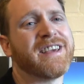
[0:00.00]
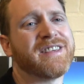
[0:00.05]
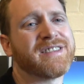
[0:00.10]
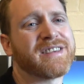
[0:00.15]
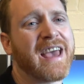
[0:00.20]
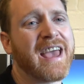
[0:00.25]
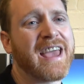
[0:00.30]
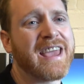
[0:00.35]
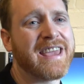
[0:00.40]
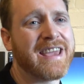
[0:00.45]
is
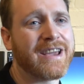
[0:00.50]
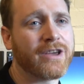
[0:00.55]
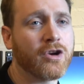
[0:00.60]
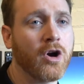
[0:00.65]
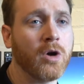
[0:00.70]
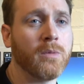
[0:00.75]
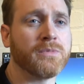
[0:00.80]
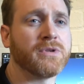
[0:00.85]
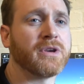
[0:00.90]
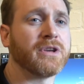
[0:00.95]
a
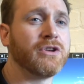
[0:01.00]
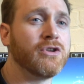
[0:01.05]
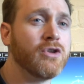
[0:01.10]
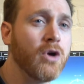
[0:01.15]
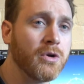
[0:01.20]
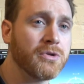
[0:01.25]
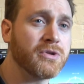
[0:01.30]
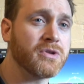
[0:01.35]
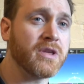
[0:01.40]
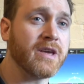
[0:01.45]
comms
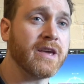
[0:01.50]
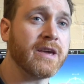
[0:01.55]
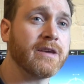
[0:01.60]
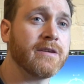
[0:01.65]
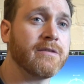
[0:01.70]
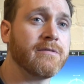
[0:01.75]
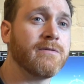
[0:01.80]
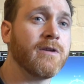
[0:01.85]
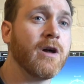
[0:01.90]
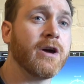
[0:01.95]
agnostic
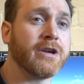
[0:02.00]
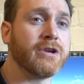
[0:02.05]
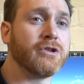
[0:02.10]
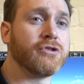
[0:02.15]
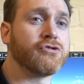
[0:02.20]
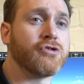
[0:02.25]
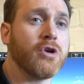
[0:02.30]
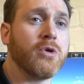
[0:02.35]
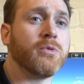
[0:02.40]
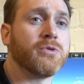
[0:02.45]
flight
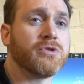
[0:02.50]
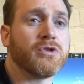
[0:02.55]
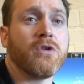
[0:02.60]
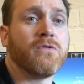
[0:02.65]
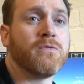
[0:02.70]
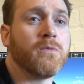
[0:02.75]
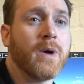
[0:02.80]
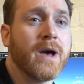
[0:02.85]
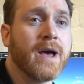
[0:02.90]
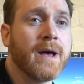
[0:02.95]
control
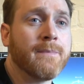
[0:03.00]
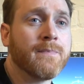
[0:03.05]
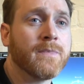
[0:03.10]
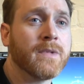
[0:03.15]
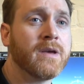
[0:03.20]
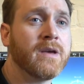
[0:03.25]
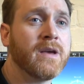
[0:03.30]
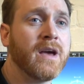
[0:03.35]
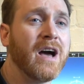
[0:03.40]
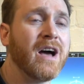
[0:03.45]
software.
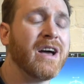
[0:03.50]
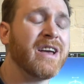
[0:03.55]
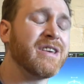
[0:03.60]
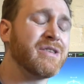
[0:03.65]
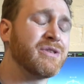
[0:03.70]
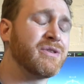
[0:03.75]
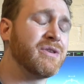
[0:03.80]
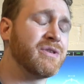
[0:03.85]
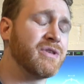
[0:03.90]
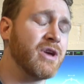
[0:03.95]

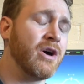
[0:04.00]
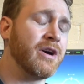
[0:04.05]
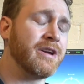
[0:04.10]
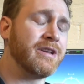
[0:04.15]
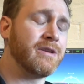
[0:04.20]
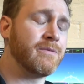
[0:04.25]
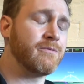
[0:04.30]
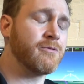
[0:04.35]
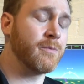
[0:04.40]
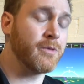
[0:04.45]
It's
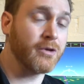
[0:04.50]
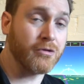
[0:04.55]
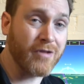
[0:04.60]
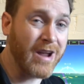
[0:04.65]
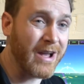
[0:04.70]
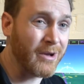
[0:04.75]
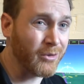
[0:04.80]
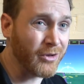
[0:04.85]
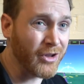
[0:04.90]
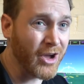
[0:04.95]
designed from the
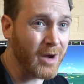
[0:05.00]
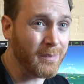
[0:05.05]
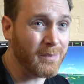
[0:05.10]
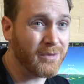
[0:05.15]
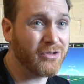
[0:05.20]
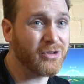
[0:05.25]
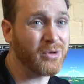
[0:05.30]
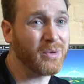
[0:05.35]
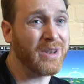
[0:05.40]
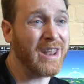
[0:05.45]
ground up
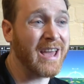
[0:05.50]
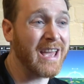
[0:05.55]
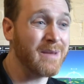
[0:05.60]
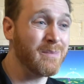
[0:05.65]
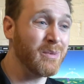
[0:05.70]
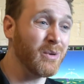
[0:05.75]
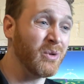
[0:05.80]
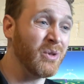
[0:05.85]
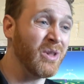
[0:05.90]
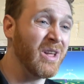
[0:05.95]
to
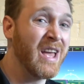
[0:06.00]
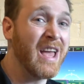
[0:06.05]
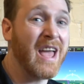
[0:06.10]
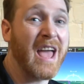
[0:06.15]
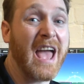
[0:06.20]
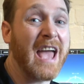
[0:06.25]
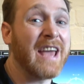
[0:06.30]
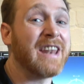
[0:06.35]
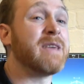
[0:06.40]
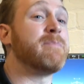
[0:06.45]
enable
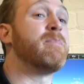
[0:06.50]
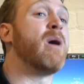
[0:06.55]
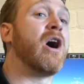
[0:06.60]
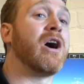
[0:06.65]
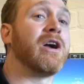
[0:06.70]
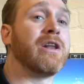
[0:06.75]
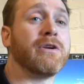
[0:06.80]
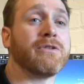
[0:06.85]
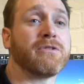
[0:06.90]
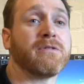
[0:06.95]
any
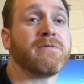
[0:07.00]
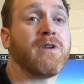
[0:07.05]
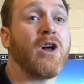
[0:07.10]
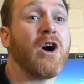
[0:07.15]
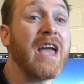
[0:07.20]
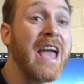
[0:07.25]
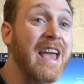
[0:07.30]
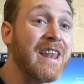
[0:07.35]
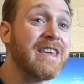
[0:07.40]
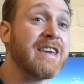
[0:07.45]
pilot to
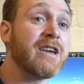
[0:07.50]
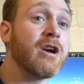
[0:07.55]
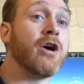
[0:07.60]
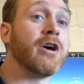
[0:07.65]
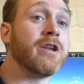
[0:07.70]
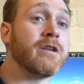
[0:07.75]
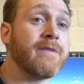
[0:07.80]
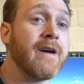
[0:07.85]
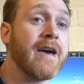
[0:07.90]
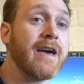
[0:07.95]
fly any
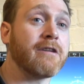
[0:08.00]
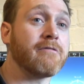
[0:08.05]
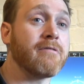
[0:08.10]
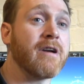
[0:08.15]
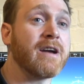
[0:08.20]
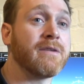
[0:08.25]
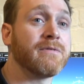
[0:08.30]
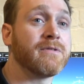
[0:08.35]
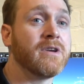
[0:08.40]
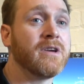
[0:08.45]
kind of
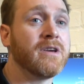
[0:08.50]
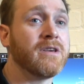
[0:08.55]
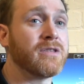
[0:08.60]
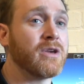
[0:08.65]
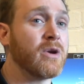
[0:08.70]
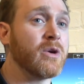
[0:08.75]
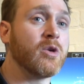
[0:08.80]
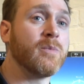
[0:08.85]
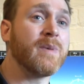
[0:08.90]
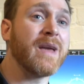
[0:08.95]
aircraft.
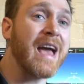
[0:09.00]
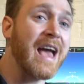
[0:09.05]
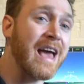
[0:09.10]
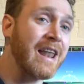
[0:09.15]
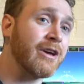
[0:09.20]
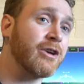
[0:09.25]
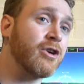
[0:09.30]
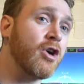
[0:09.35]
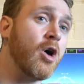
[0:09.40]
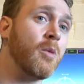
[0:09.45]
So it could be a
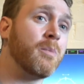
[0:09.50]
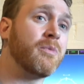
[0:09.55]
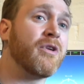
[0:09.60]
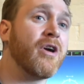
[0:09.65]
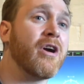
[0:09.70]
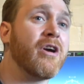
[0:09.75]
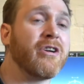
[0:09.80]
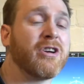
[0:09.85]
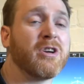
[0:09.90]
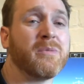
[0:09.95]

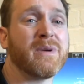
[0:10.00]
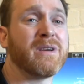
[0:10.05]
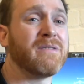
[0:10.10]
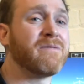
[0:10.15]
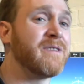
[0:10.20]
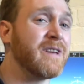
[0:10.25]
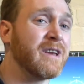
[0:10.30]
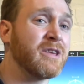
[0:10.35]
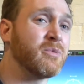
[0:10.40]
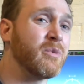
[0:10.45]
helicopter, it could be a
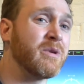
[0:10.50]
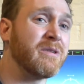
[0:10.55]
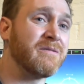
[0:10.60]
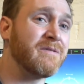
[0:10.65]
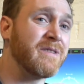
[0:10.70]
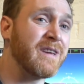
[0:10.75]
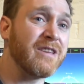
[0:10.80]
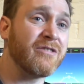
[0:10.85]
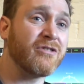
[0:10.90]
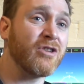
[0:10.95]
fixed wing
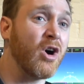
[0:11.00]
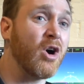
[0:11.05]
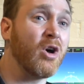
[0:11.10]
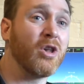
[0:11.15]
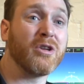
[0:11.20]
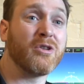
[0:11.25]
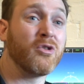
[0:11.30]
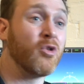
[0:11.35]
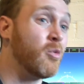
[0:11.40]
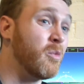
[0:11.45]

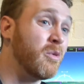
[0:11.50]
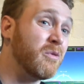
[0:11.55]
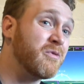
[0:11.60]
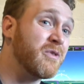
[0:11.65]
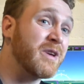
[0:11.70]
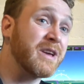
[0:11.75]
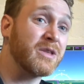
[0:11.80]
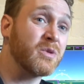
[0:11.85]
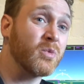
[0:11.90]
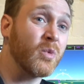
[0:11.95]
VTOL, a normal
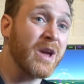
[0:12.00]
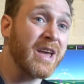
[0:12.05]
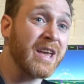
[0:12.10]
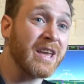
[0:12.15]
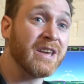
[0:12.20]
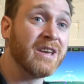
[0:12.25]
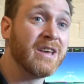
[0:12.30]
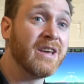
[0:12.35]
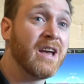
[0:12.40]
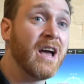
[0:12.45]
fixed
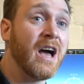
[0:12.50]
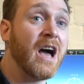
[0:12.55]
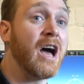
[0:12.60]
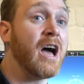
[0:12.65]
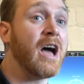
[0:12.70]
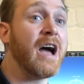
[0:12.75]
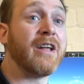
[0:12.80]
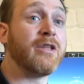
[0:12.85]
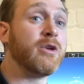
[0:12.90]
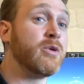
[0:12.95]
wing,
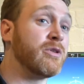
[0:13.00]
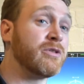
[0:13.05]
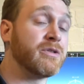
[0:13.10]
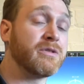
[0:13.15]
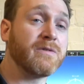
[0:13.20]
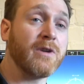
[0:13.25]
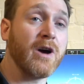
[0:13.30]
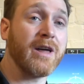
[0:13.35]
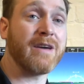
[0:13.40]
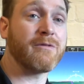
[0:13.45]
and you can
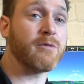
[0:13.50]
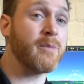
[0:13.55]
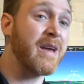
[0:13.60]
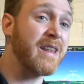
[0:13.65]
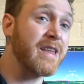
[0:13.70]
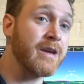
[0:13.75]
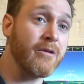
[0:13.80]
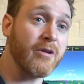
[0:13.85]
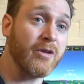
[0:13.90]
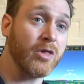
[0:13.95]
just fly it from
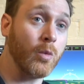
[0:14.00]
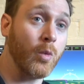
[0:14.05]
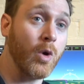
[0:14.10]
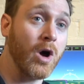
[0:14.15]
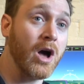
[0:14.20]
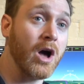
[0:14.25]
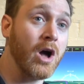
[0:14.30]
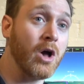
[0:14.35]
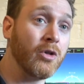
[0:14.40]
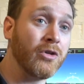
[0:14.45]
anywhere in the
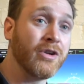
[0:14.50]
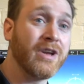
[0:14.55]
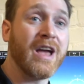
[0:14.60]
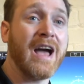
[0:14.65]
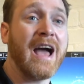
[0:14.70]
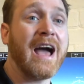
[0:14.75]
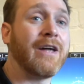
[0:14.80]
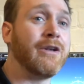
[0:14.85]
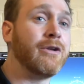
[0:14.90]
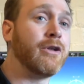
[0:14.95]
world,
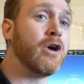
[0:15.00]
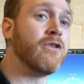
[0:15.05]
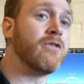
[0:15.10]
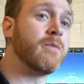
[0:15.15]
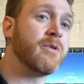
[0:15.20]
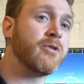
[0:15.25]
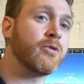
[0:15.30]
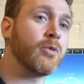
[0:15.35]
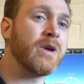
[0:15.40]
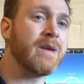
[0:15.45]
hand over
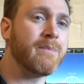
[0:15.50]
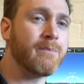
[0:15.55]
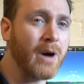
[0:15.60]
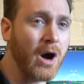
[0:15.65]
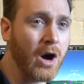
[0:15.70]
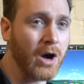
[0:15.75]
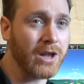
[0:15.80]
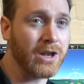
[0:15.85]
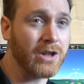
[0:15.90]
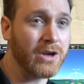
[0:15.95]
between
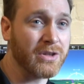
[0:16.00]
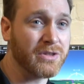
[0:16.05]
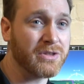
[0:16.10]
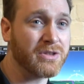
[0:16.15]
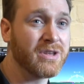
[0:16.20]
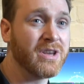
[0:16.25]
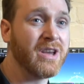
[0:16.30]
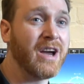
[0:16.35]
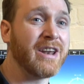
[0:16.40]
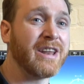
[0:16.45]

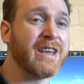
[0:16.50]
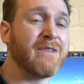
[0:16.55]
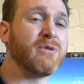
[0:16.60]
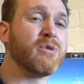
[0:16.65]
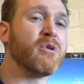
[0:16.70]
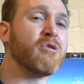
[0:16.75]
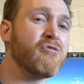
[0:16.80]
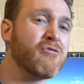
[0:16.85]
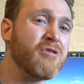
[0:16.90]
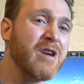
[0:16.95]
pilots, and it gives
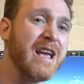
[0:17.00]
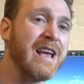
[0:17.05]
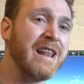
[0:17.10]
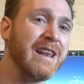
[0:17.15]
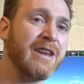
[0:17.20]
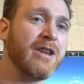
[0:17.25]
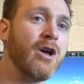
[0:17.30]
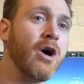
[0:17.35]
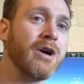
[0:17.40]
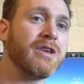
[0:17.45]
you a
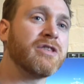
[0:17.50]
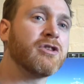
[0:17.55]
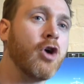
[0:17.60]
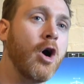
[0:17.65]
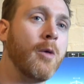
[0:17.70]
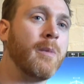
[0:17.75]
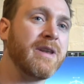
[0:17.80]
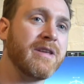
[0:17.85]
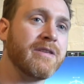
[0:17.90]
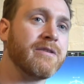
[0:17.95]
really nice common